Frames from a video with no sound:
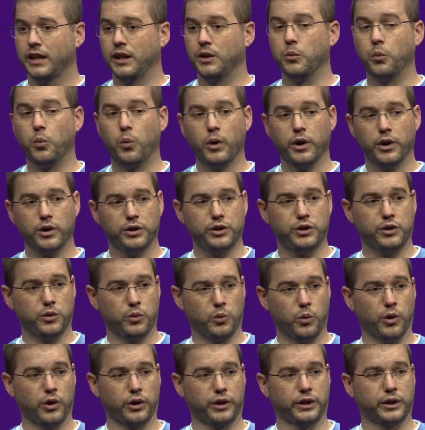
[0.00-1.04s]
in where you're
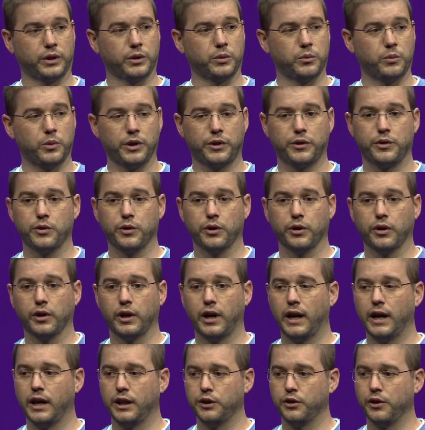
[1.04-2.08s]
working with
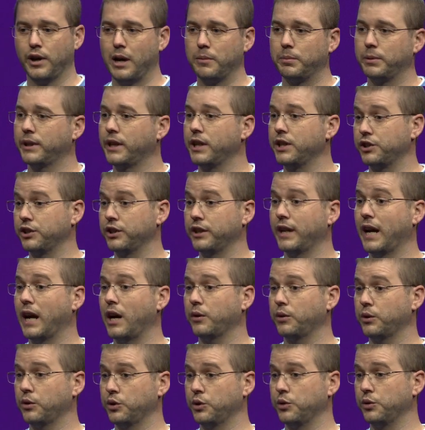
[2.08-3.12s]
your application and
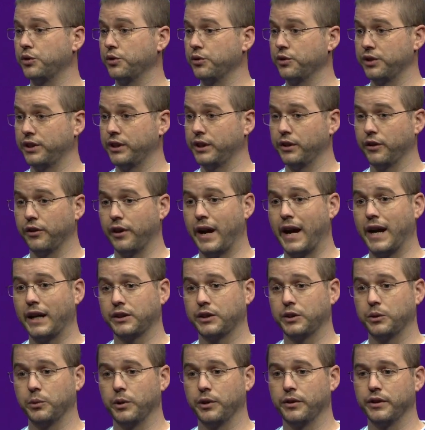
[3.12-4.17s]
how your user is
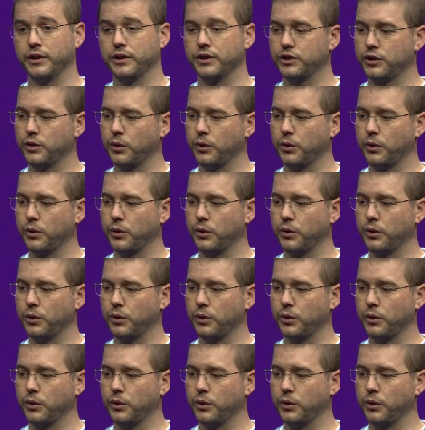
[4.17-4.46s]
interacting with it.